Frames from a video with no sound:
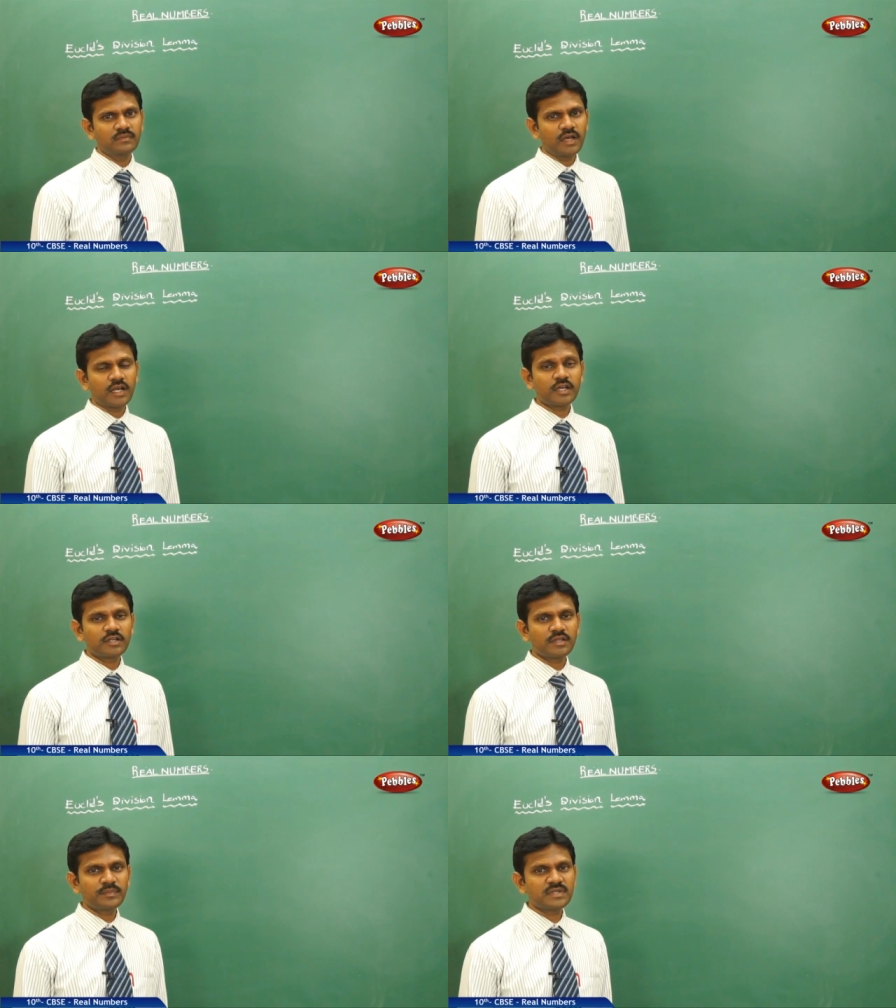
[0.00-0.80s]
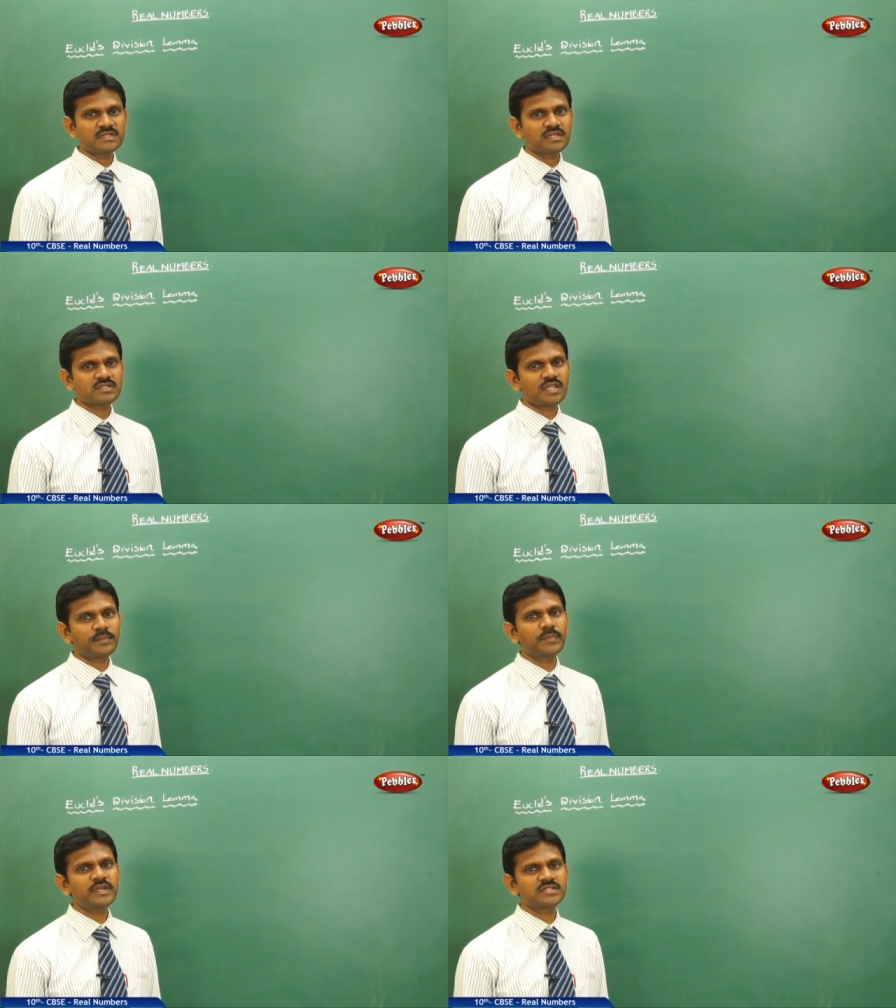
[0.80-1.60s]
Algorithm means a
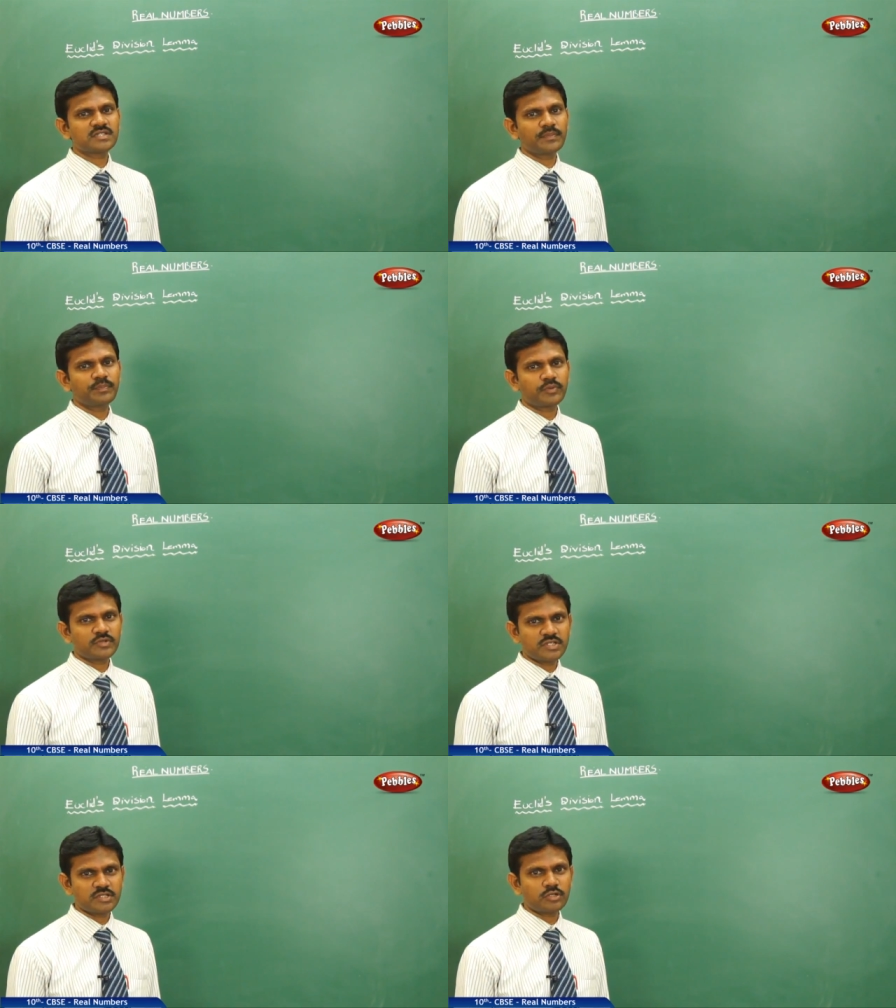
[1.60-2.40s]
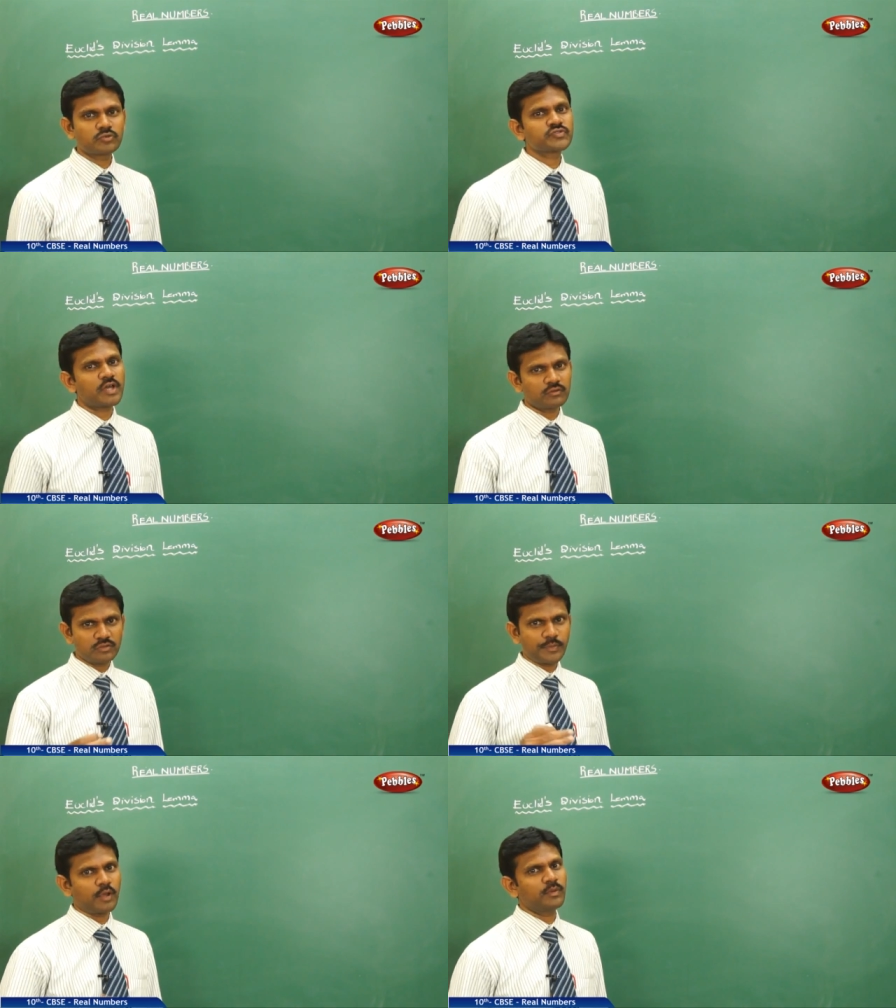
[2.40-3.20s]
step-by-step procedure to solve
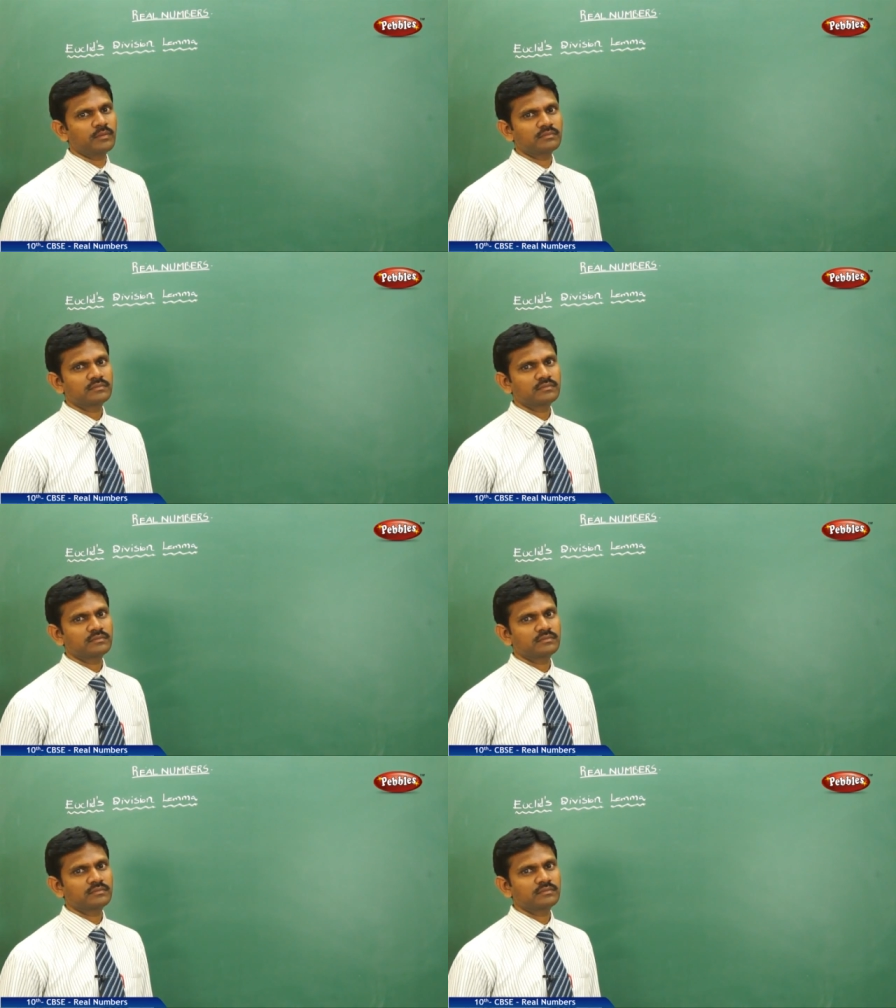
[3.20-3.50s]
the problem.